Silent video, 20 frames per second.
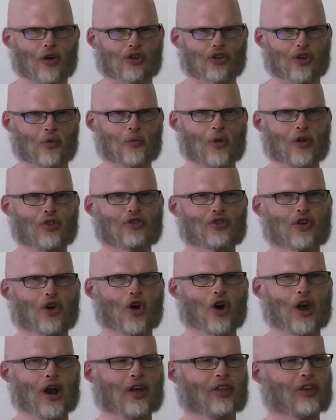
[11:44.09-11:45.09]
someone
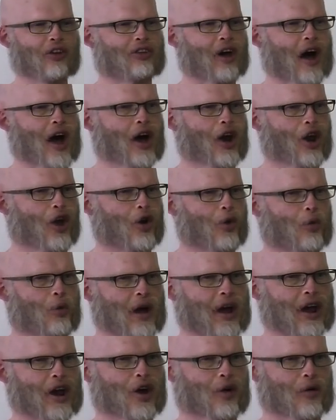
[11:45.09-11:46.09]
turning the dial on a
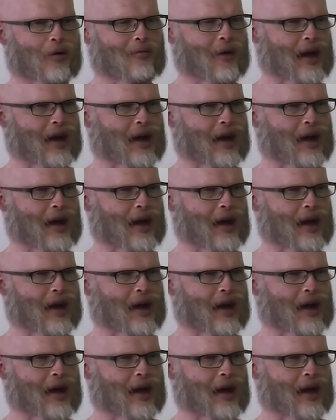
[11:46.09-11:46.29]
radio in